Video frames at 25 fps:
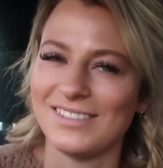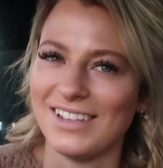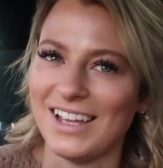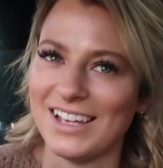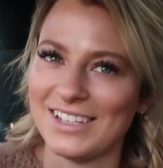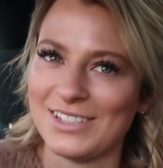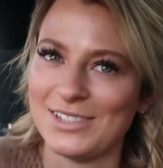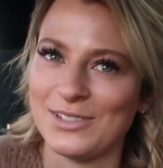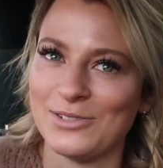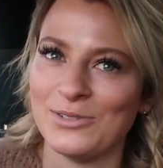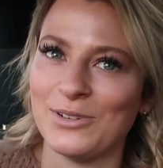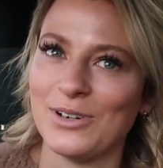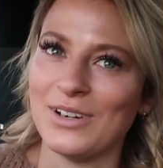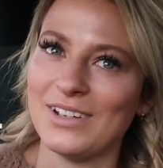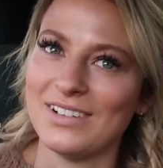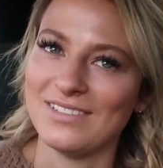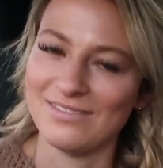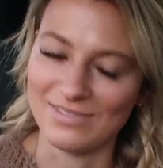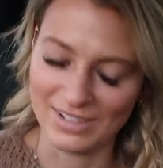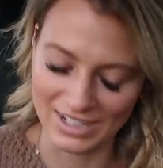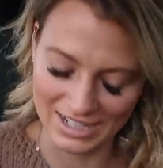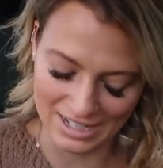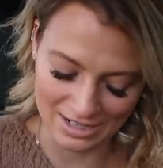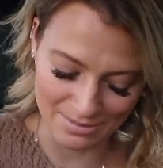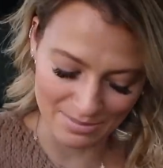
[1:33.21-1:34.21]
That's the one.
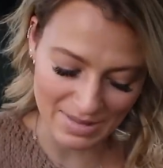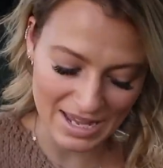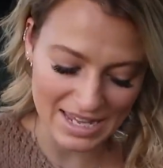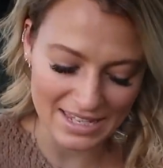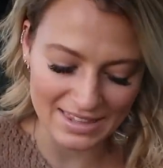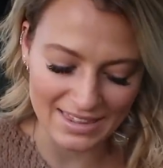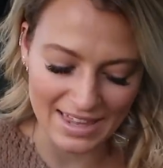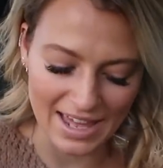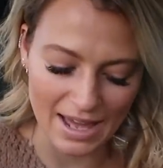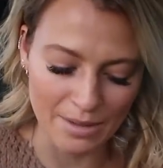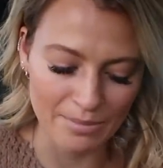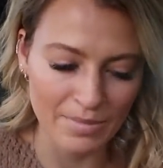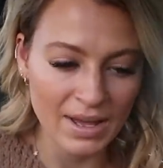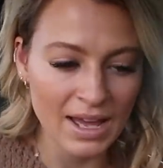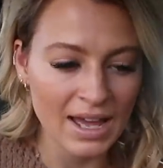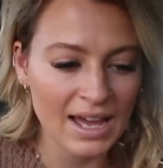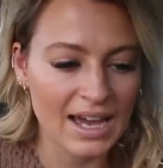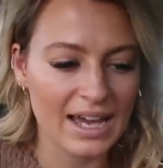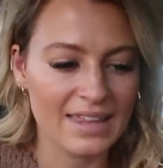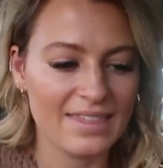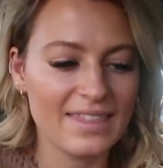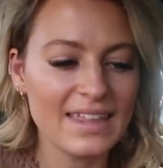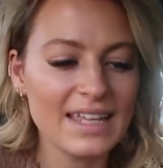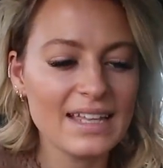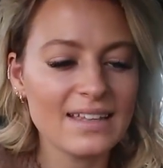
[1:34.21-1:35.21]
We're gonna make them.
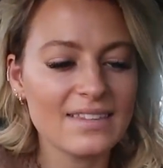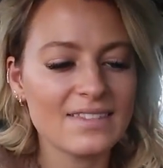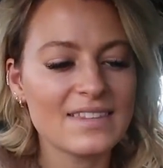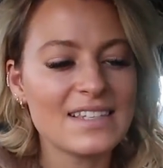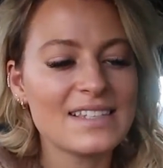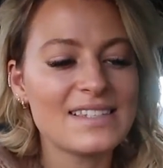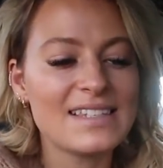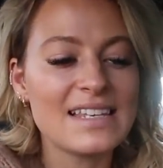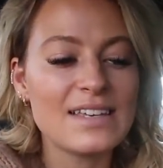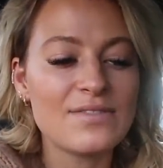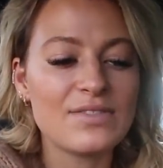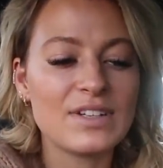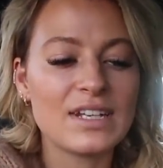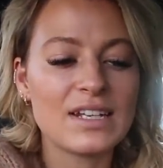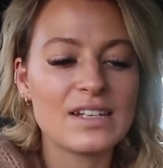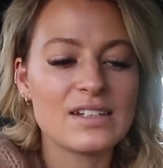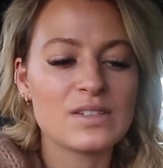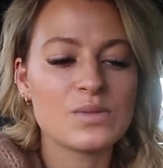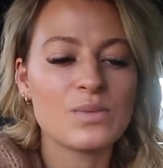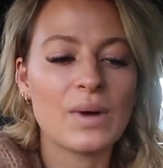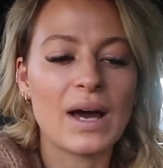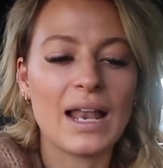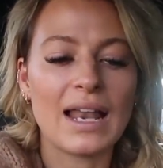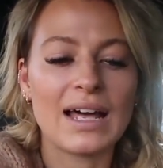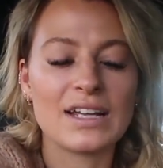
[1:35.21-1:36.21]
I think this evening
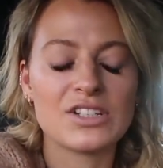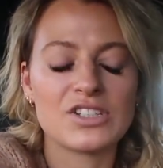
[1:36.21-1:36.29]
as well,